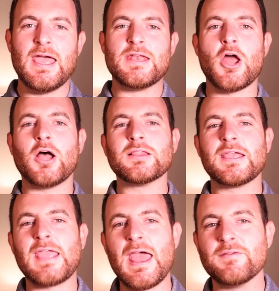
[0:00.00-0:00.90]
Not
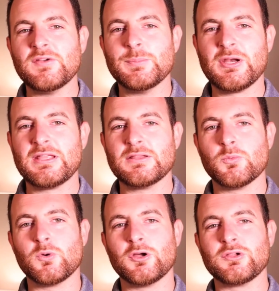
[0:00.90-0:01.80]
like everybody in the
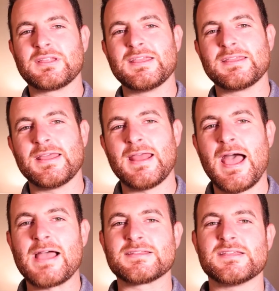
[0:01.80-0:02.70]
world can get
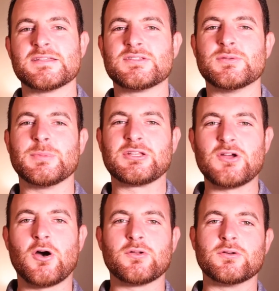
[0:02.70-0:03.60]
access to
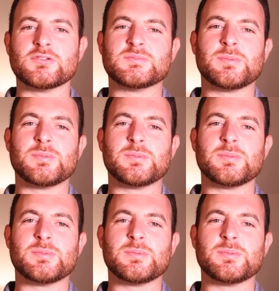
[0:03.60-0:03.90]
McDonald's.